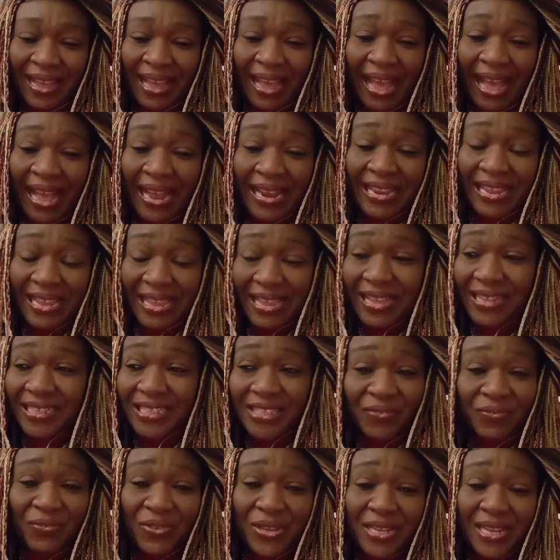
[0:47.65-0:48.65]
and he
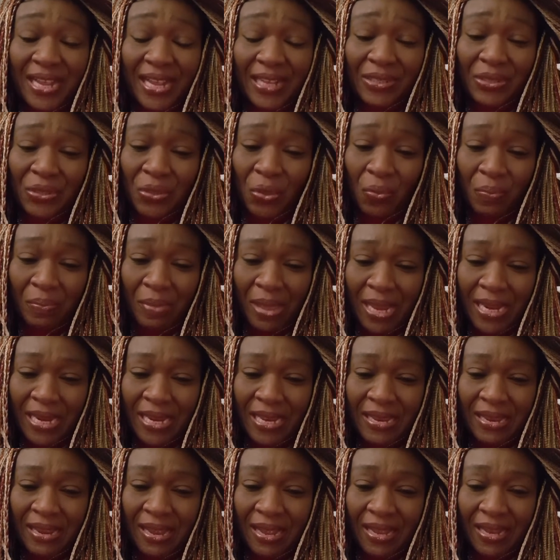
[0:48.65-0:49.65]
defeated so
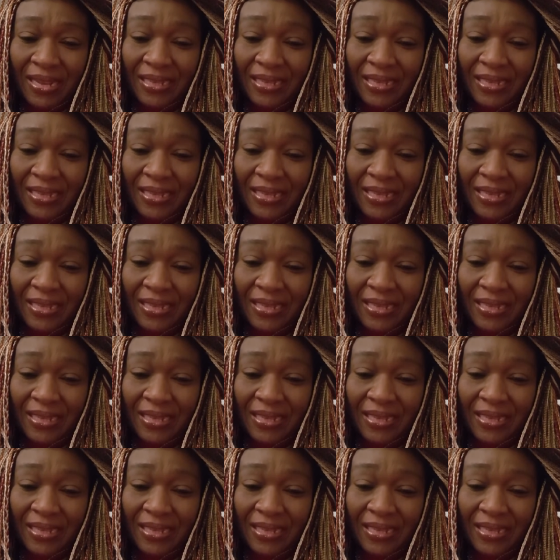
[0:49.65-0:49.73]
many